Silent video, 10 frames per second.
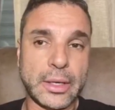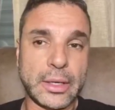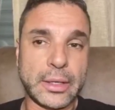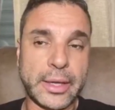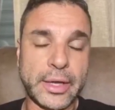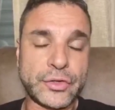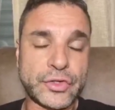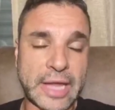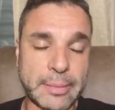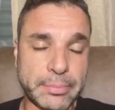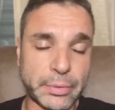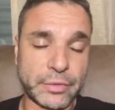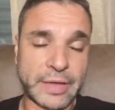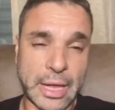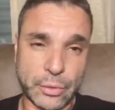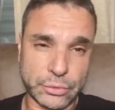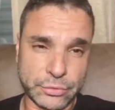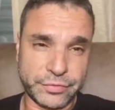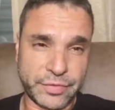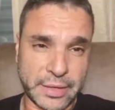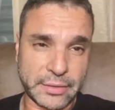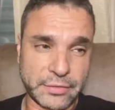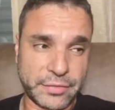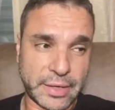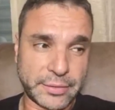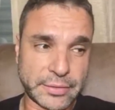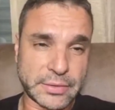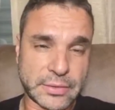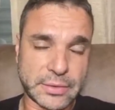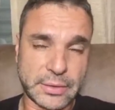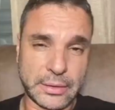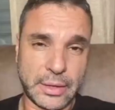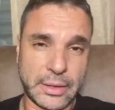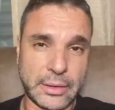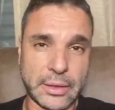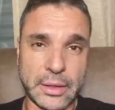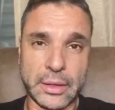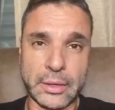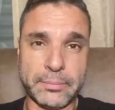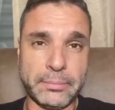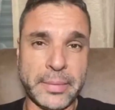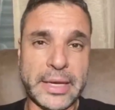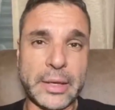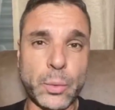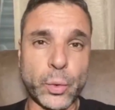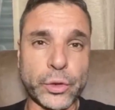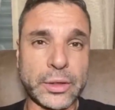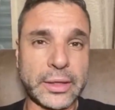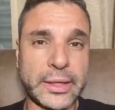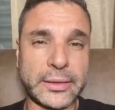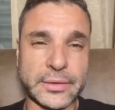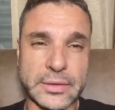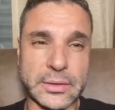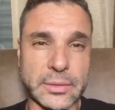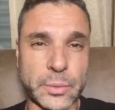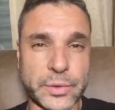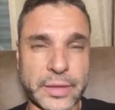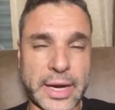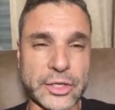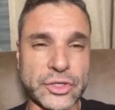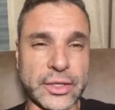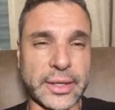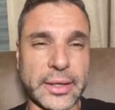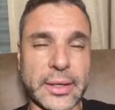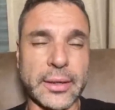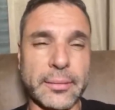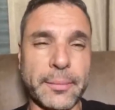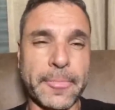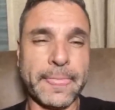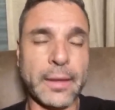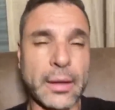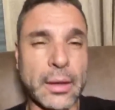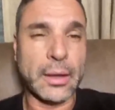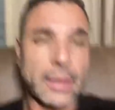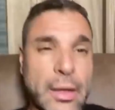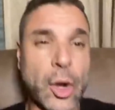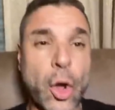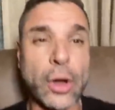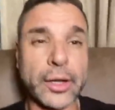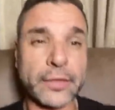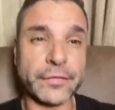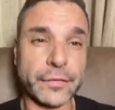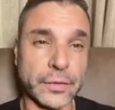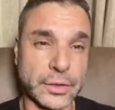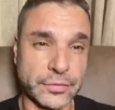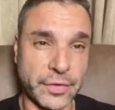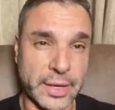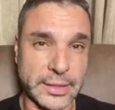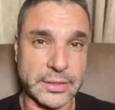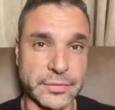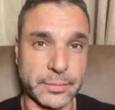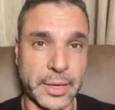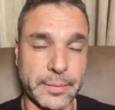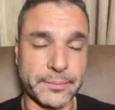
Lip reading: example of how to fight the virus. And many world leaders were actually calling for advice from him.